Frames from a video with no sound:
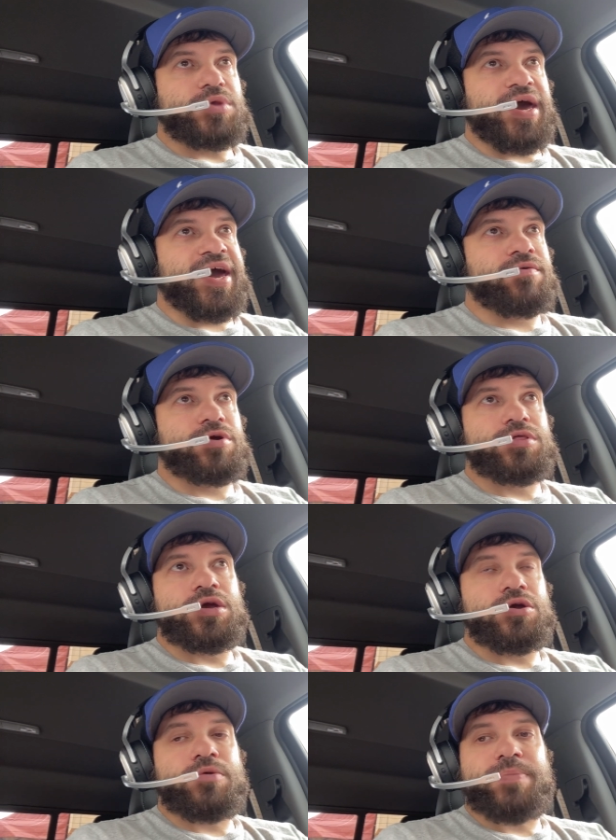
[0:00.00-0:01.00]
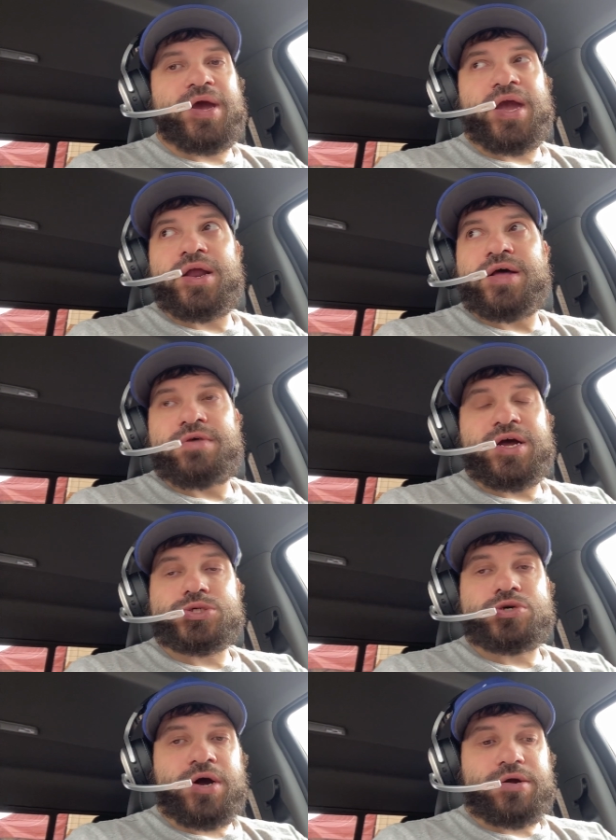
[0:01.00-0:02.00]
everything you're paying on that
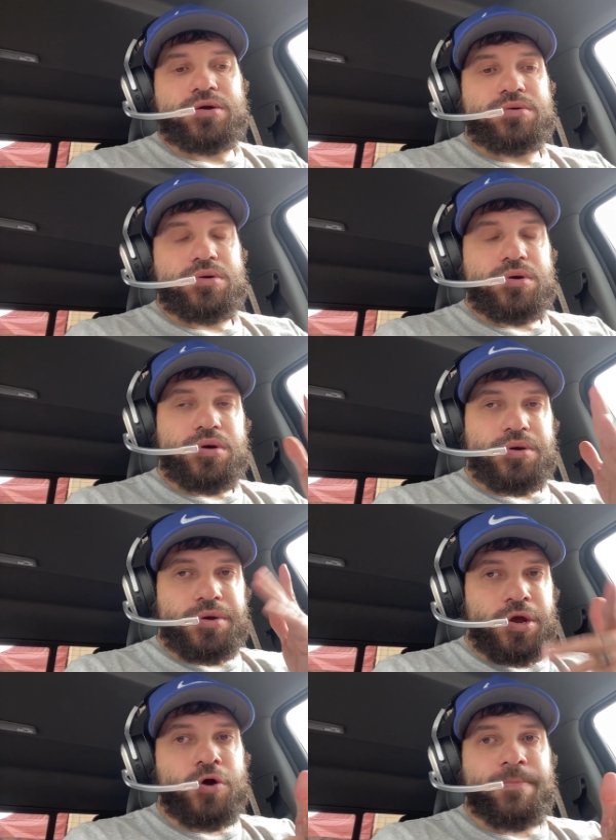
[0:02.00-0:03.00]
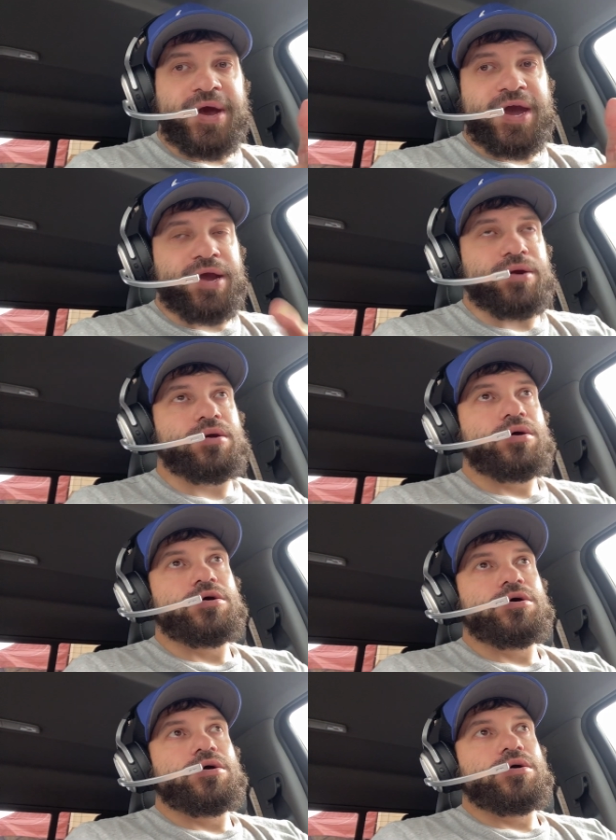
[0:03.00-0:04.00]
truck, you're paying.
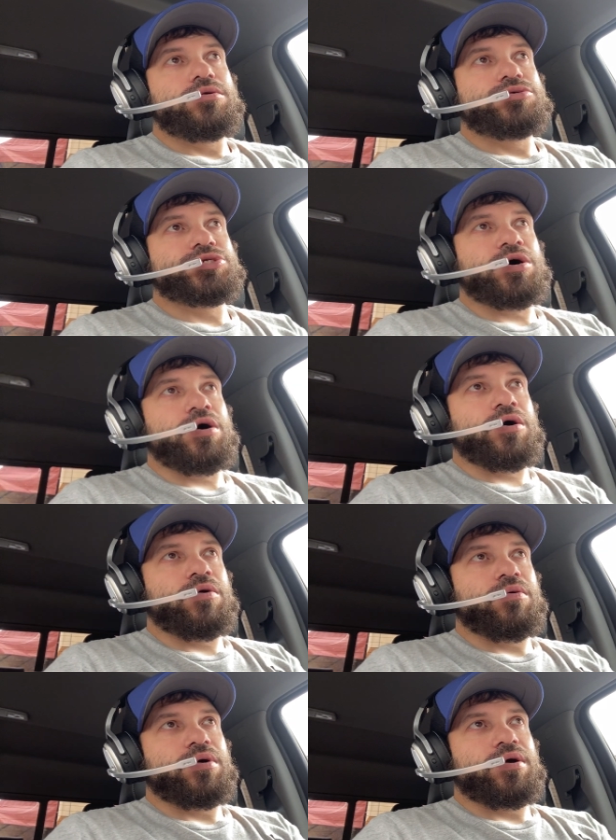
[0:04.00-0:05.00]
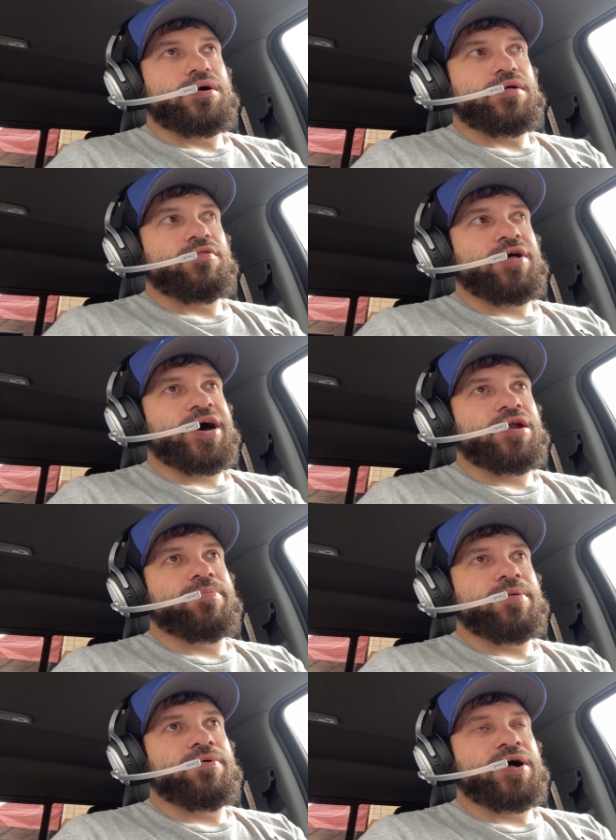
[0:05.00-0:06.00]
So a lot of
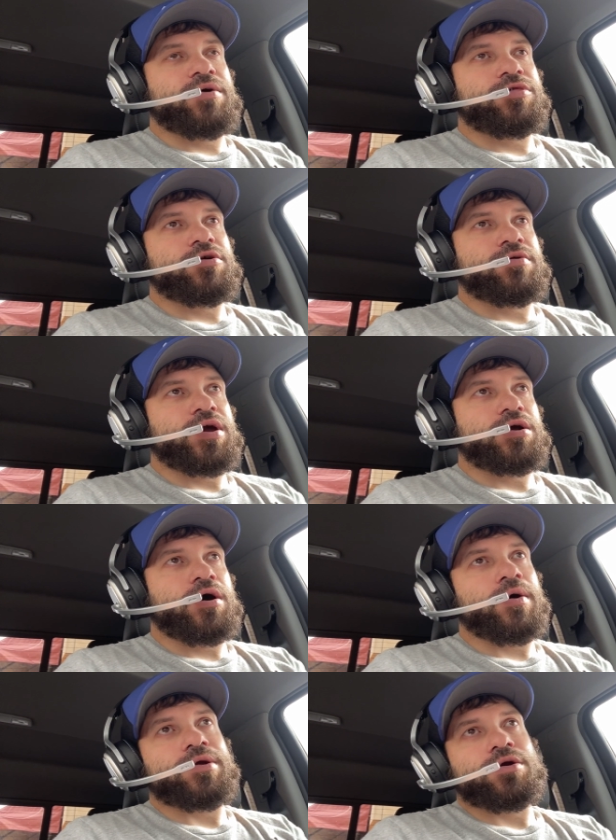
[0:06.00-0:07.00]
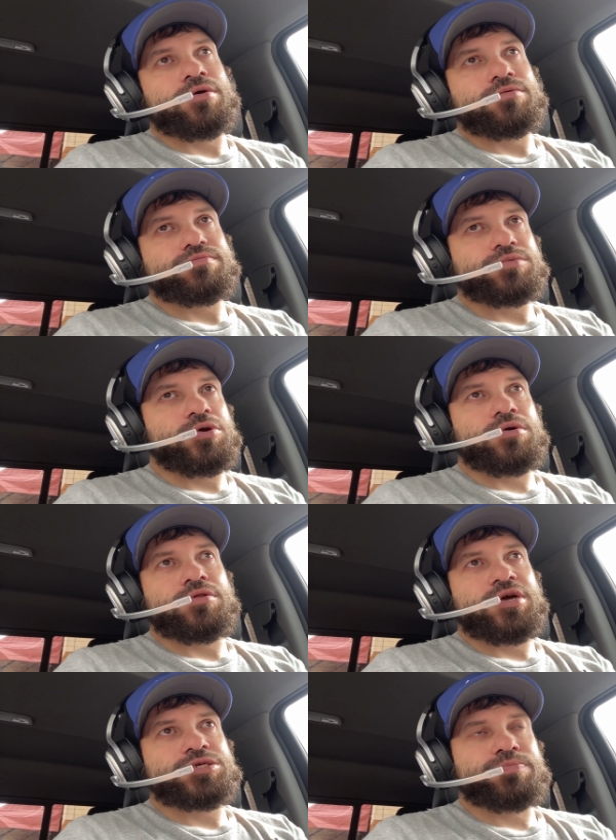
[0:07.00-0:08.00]
people out there like, oh, you're you're a
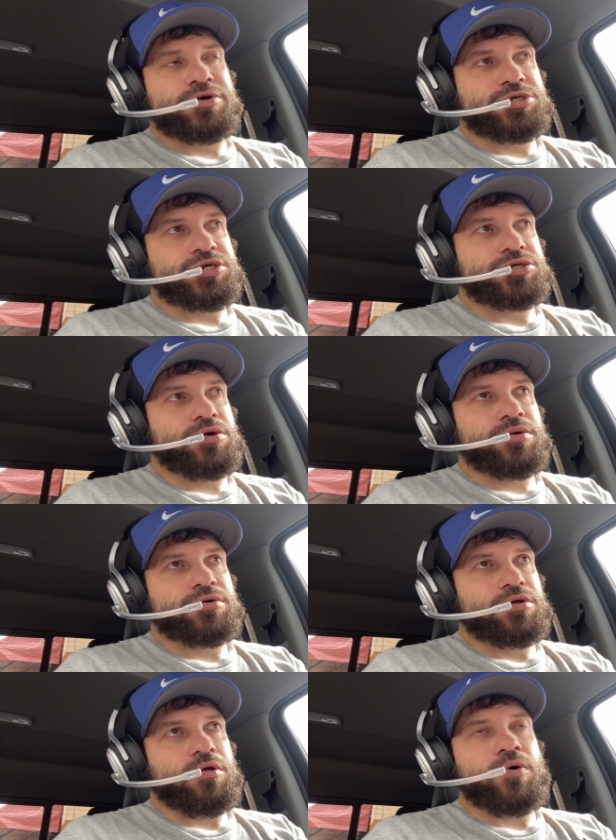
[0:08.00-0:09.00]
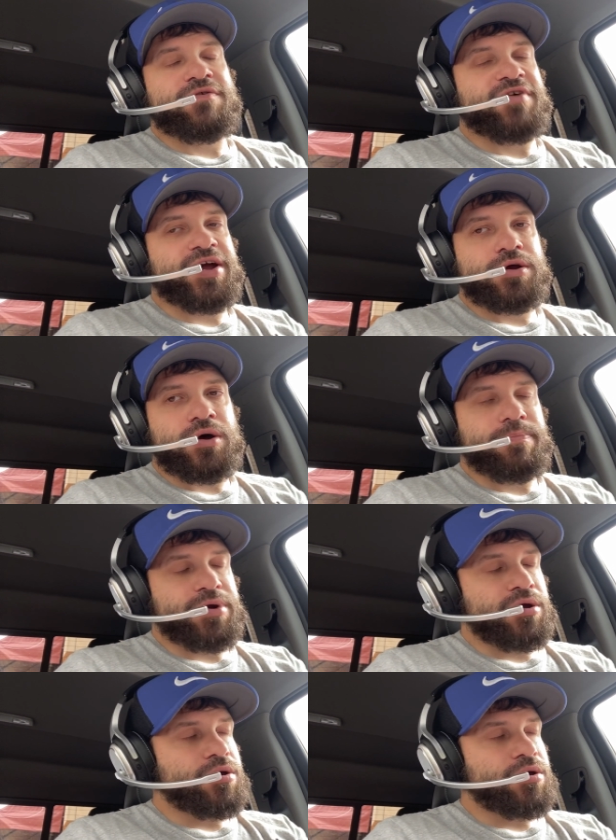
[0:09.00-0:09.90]
lease purchase, you're a glorified company.